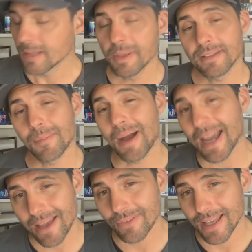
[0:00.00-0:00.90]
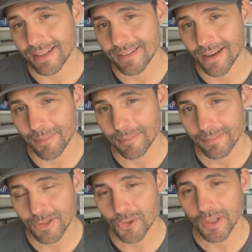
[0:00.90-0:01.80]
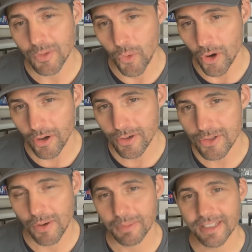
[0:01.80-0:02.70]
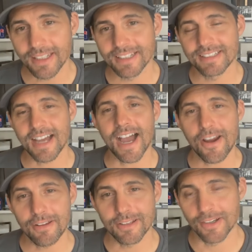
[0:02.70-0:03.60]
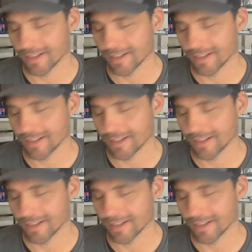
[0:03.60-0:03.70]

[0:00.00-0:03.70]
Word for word: In the meantime, I haven't had time to do any work. So I'm leaning entirely